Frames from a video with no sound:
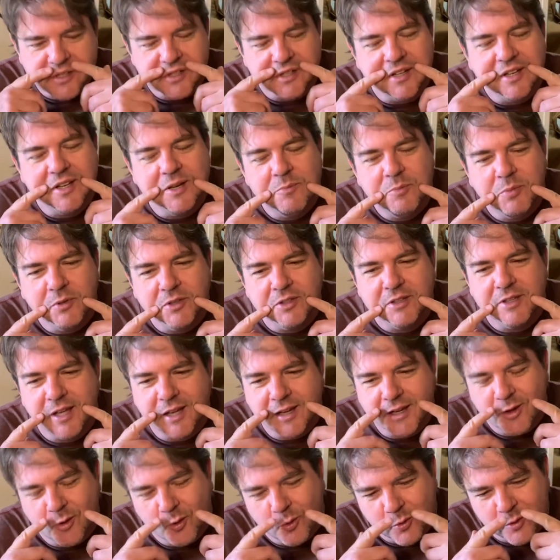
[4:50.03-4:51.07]
And he'd put that
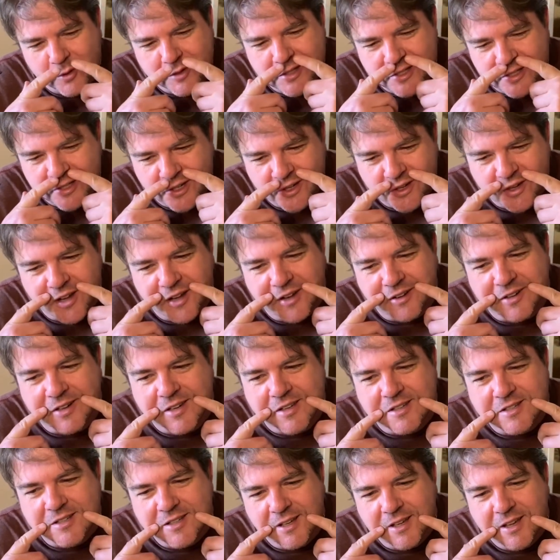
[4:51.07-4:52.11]
corn silk on
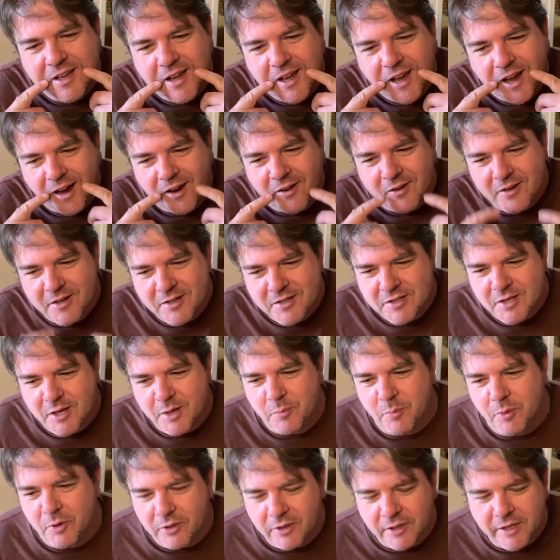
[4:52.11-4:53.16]
his
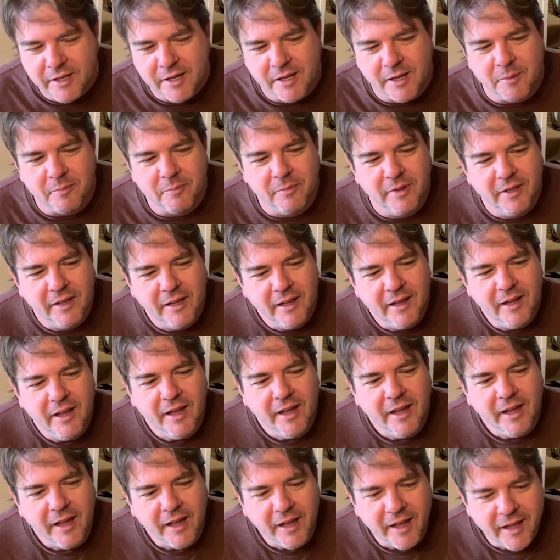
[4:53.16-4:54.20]
upper lip.
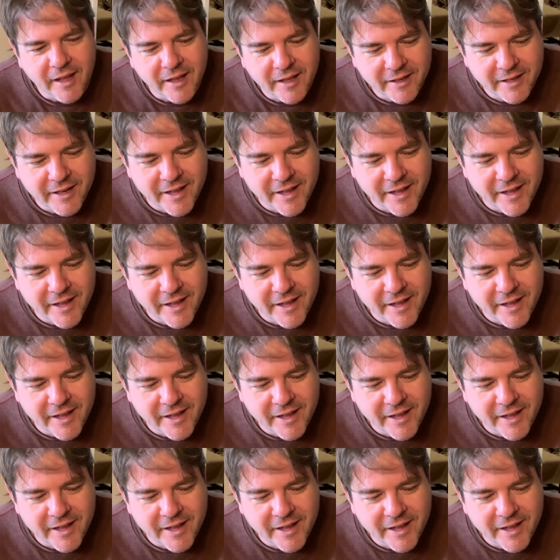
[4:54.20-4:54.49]
And